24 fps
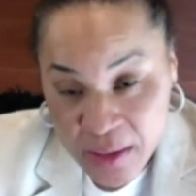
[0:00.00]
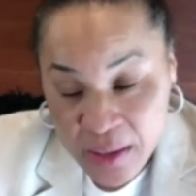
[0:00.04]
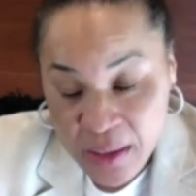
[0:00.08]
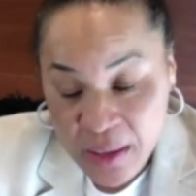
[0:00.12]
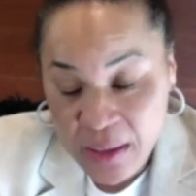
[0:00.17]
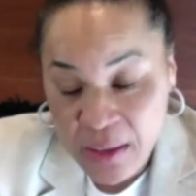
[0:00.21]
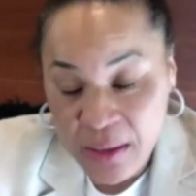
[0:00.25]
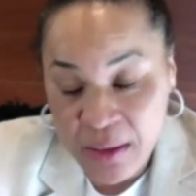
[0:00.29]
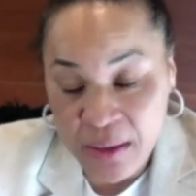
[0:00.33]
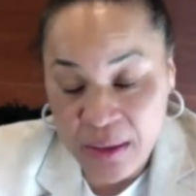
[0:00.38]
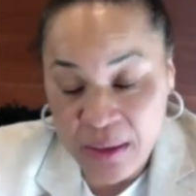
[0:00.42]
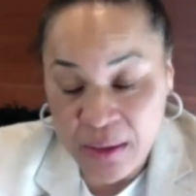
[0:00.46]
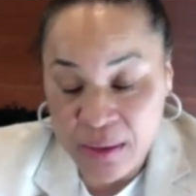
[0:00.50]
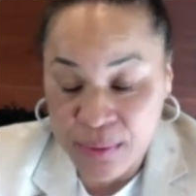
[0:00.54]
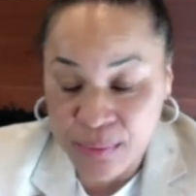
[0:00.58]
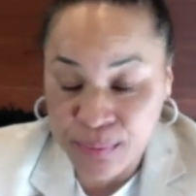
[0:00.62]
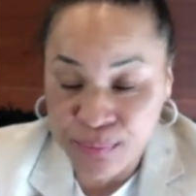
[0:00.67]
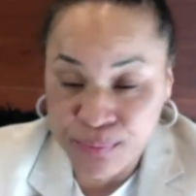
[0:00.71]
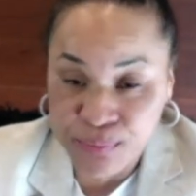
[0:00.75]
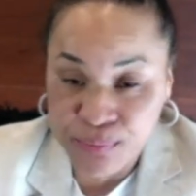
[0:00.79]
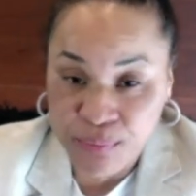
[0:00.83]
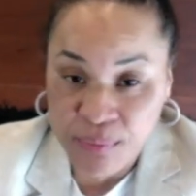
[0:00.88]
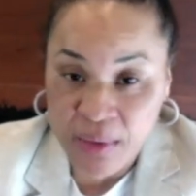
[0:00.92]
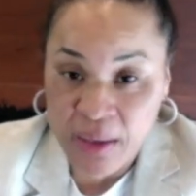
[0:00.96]

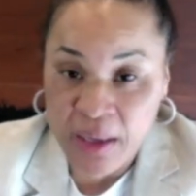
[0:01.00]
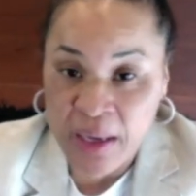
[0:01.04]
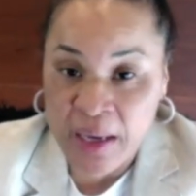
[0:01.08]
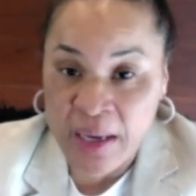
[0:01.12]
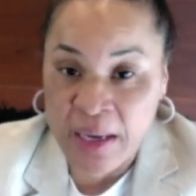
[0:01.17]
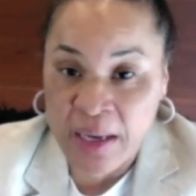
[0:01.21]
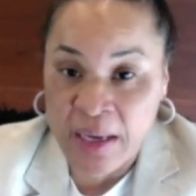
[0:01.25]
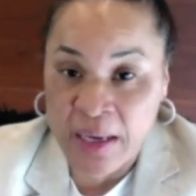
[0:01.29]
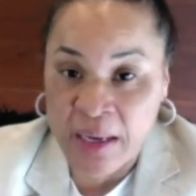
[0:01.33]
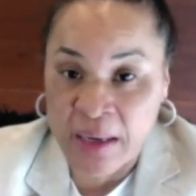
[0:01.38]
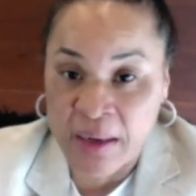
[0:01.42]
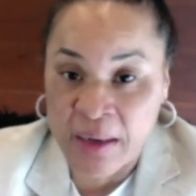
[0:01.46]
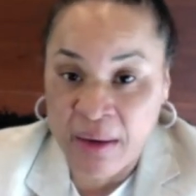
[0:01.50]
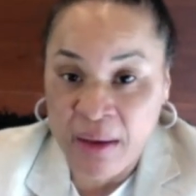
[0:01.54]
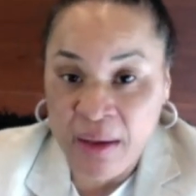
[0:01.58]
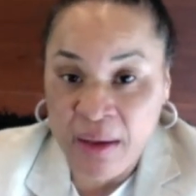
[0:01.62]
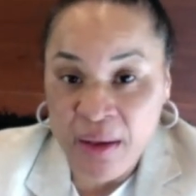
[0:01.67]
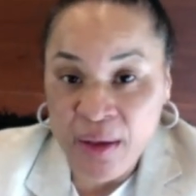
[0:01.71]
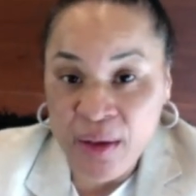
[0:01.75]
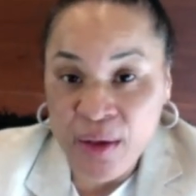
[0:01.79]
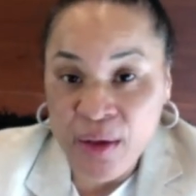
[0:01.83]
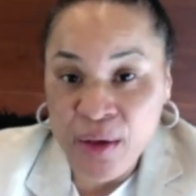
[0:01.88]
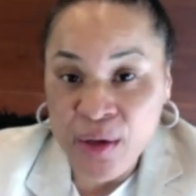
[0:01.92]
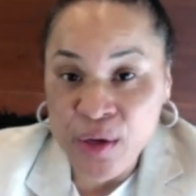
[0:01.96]
Um, and
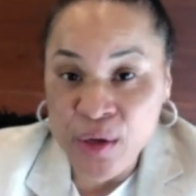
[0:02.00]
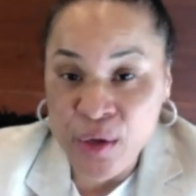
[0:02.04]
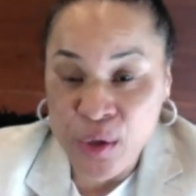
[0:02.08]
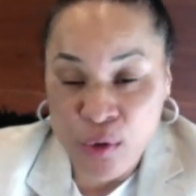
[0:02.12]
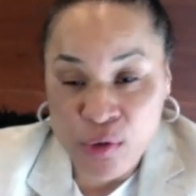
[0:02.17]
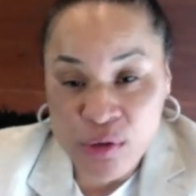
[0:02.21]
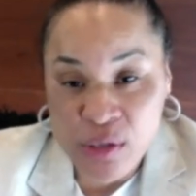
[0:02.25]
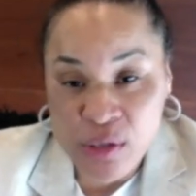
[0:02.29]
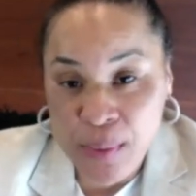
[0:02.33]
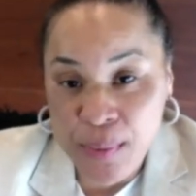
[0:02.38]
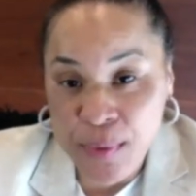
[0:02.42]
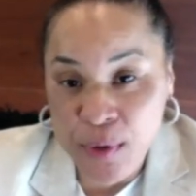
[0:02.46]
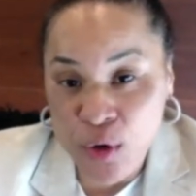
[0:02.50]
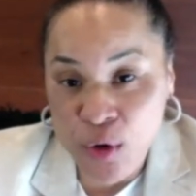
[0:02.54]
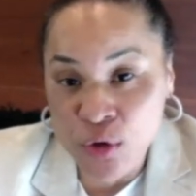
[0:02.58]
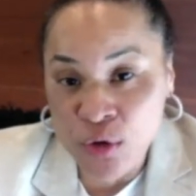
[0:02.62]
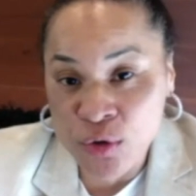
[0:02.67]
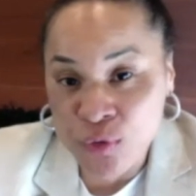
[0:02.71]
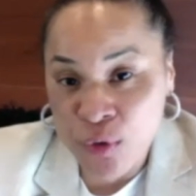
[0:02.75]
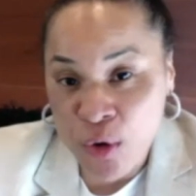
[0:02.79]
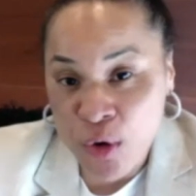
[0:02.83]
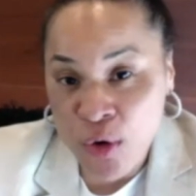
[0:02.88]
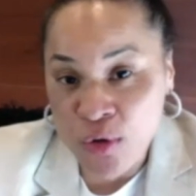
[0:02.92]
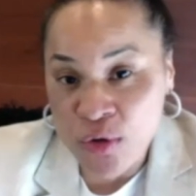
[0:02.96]
you know, some of
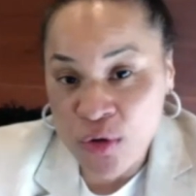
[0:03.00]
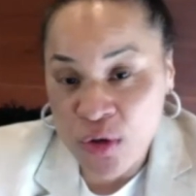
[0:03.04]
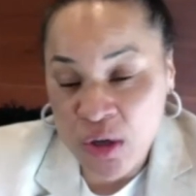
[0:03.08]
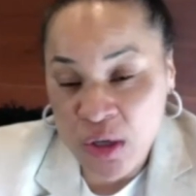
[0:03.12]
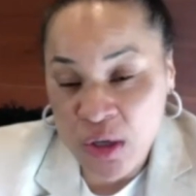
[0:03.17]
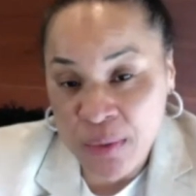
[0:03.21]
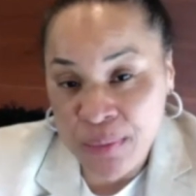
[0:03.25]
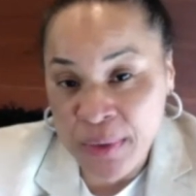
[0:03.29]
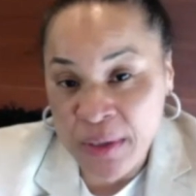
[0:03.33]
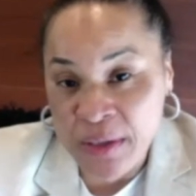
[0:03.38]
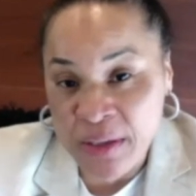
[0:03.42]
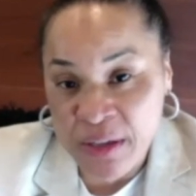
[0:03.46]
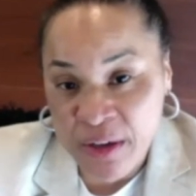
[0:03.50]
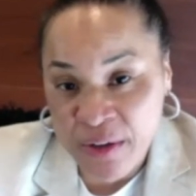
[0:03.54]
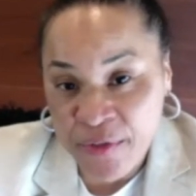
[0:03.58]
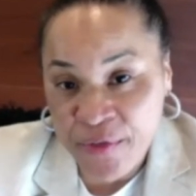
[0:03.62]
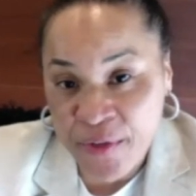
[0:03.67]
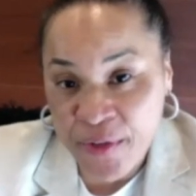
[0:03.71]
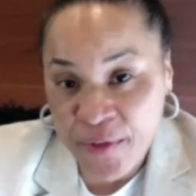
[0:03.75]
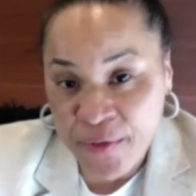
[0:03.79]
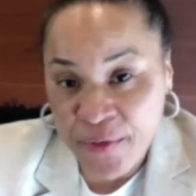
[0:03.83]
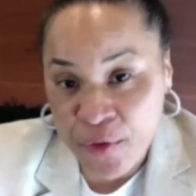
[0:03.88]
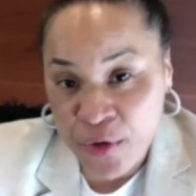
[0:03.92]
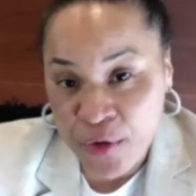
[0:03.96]
those roles are going to be
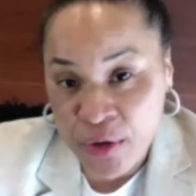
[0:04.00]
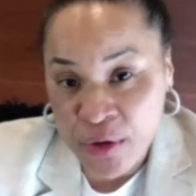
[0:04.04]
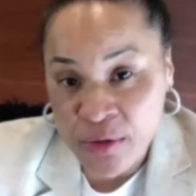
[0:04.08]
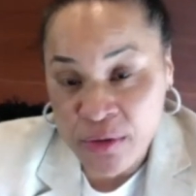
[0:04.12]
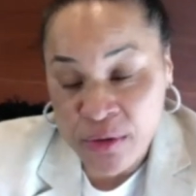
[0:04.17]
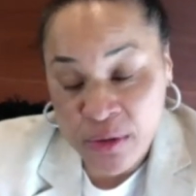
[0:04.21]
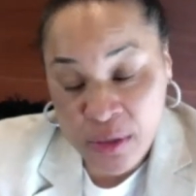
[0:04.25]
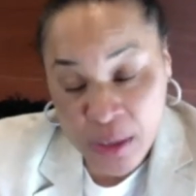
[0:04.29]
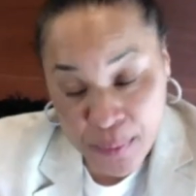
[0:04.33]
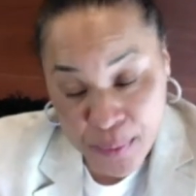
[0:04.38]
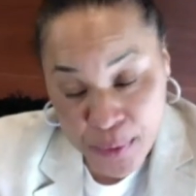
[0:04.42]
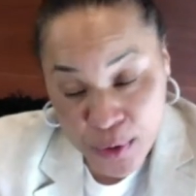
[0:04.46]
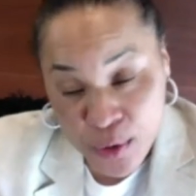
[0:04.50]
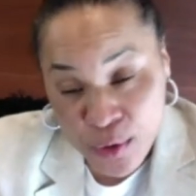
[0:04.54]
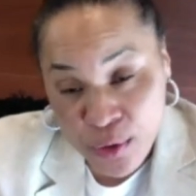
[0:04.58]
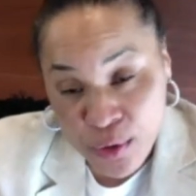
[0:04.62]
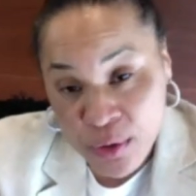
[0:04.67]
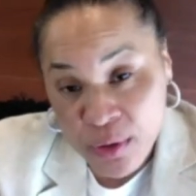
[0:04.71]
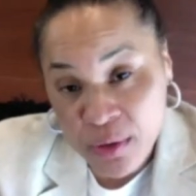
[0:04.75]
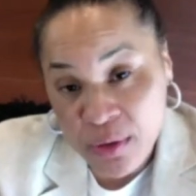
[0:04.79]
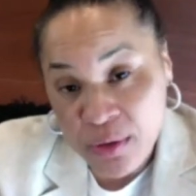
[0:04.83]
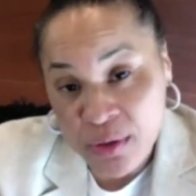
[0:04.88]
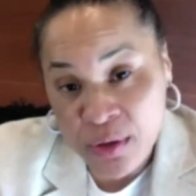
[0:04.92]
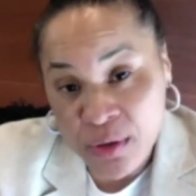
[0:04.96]
different for some of
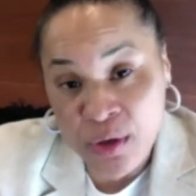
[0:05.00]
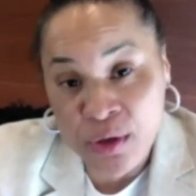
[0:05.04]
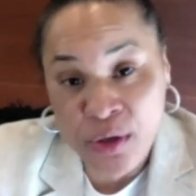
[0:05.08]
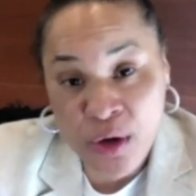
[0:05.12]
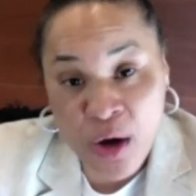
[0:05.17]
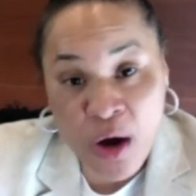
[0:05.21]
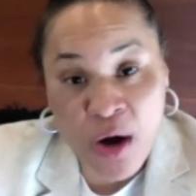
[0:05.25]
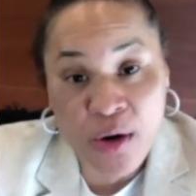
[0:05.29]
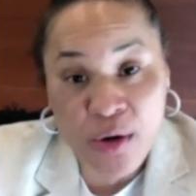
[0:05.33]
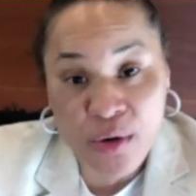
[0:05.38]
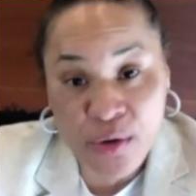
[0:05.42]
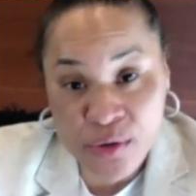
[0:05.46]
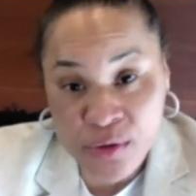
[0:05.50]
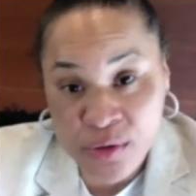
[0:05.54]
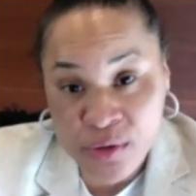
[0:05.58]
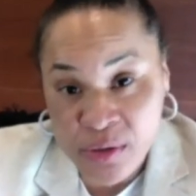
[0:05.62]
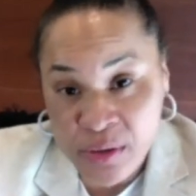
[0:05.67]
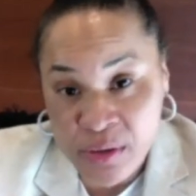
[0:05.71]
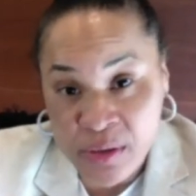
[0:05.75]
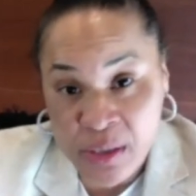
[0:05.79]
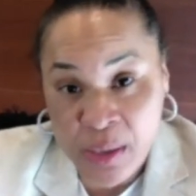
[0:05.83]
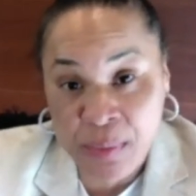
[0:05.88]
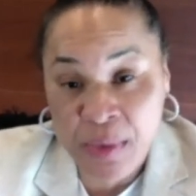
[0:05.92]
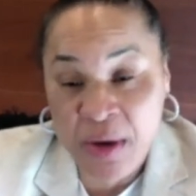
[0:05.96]
your your
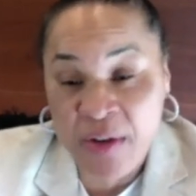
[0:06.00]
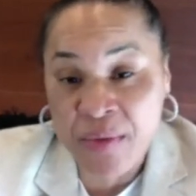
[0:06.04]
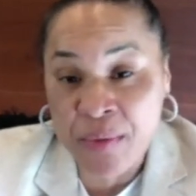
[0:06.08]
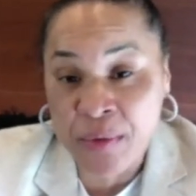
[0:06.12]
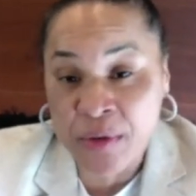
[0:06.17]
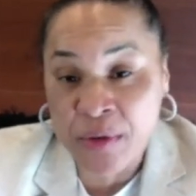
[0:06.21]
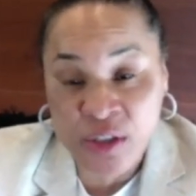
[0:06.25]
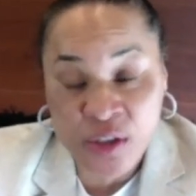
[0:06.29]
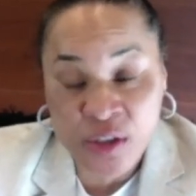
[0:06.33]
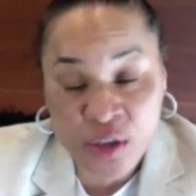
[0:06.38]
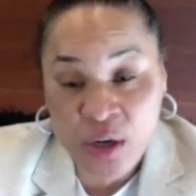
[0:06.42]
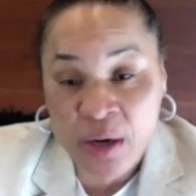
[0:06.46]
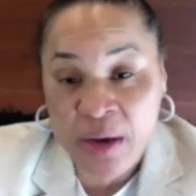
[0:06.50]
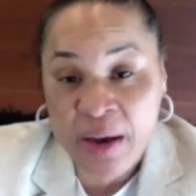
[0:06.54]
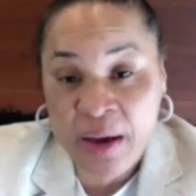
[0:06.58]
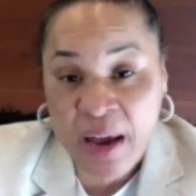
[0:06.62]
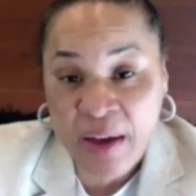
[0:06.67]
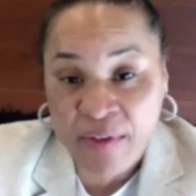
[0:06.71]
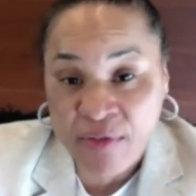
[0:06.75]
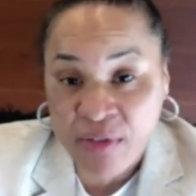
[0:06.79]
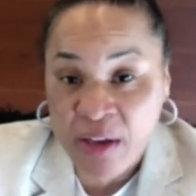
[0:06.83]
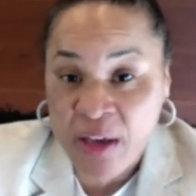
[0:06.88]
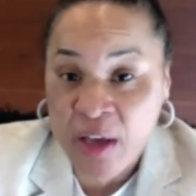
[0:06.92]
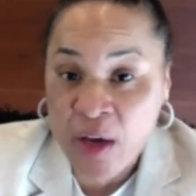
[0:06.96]
daughters. Some of them are just going to
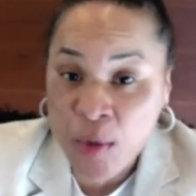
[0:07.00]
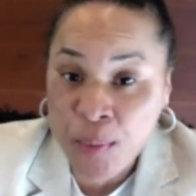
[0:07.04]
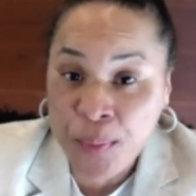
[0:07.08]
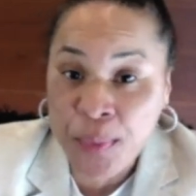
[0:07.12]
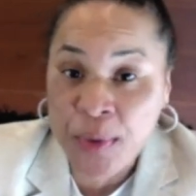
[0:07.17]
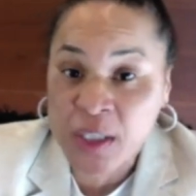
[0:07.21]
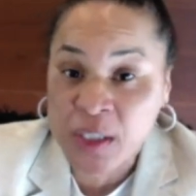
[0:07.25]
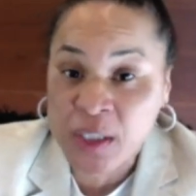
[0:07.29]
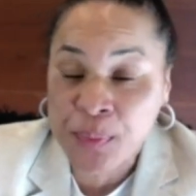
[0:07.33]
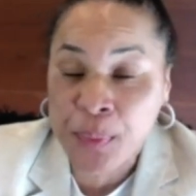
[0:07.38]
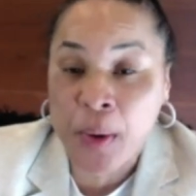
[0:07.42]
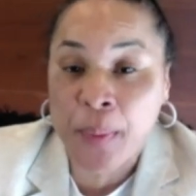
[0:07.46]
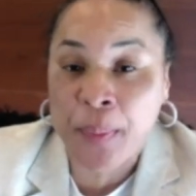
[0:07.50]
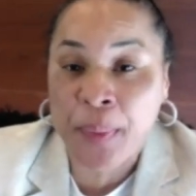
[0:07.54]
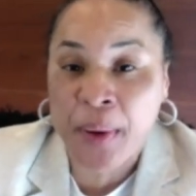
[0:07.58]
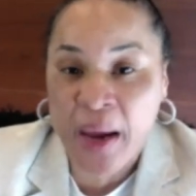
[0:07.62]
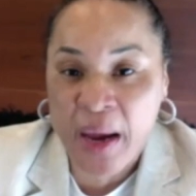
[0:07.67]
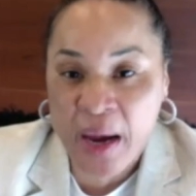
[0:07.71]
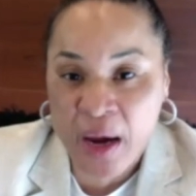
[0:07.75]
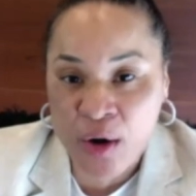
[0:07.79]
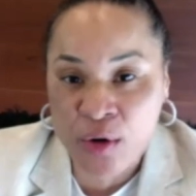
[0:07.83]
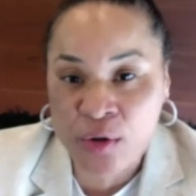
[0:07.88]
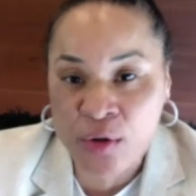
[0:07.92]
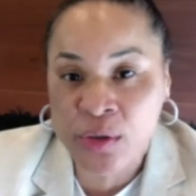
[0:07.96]
have to help us
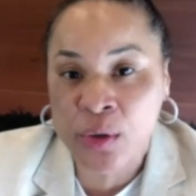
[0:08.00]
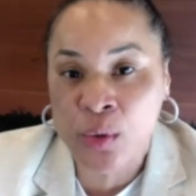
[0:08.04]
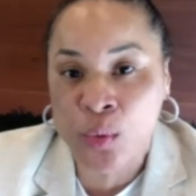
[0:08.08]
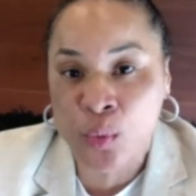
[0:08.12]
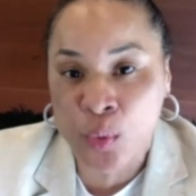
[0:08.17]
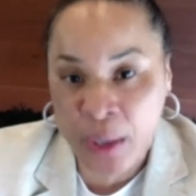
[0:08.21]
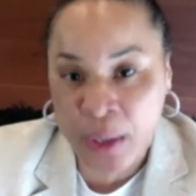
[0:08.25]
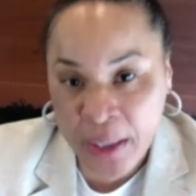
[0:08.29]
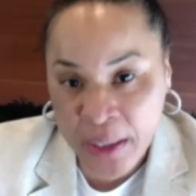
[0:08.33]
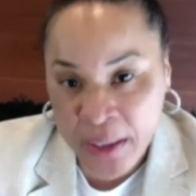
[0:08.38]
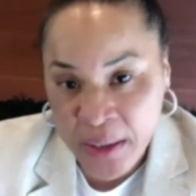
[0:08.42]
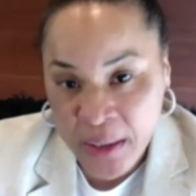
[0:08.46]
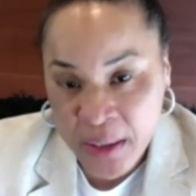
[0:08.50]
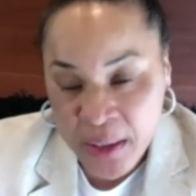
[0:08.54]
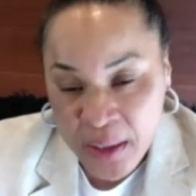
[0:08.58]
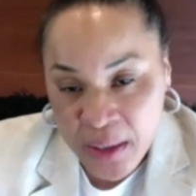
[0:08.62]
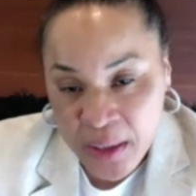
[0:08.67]
prepare to win